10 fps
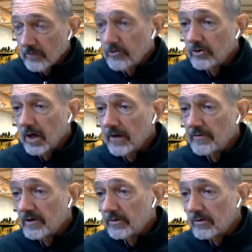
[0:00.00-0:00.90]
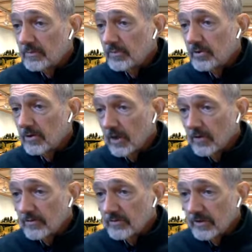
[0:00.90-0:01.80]
So you can, I think you can pull all
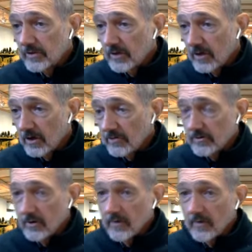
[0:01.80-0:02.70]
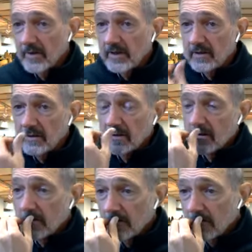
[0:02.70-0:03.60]
3 of the cars that are on the main.
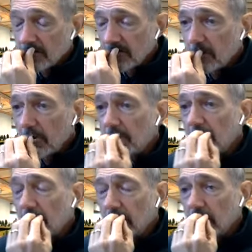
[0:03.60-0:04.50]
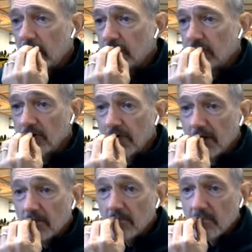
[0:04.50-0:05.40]
See, wait a minute. Are 2 of
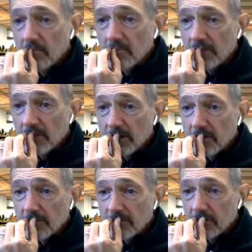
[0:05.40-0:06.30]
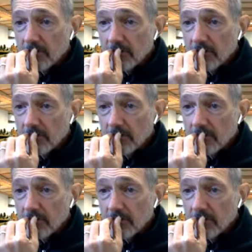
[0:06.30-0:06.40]
them pickups?